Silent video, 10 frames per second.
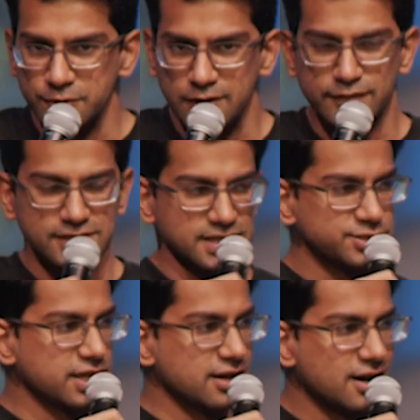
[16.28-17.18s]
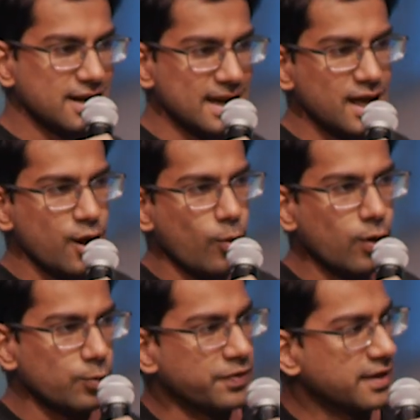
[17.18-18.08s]
and a fireside chat on what
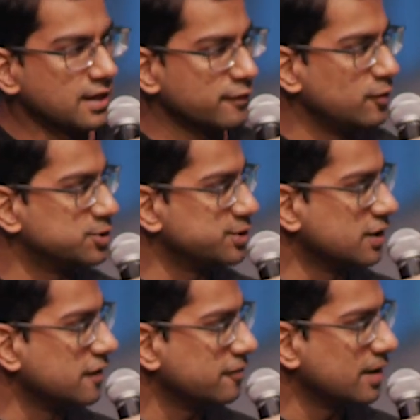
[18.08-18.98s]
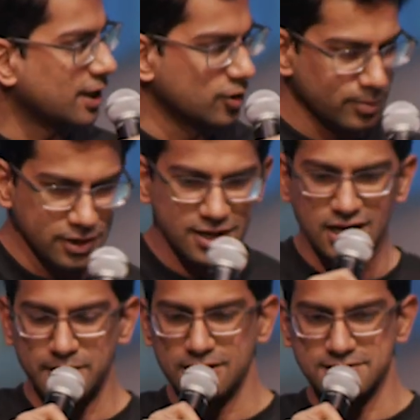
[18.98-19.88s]
we think the future of a global
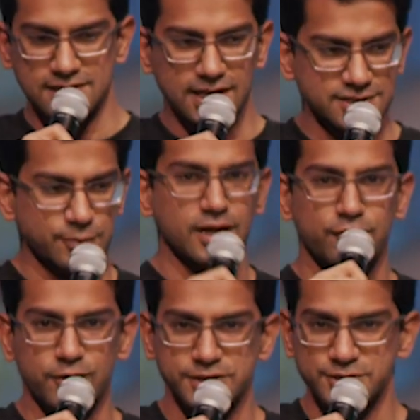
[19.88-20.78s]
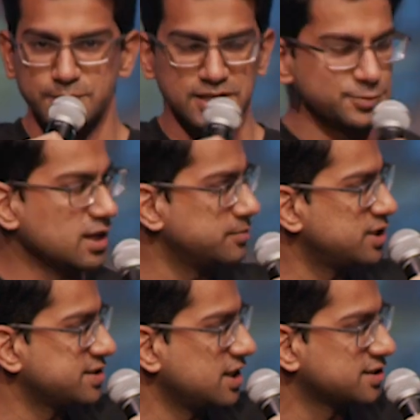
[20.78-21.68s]
economy looks like. So without further ado, please welcome
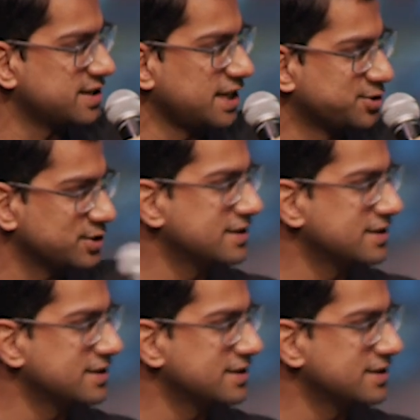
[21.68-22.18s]
Jesse on stage.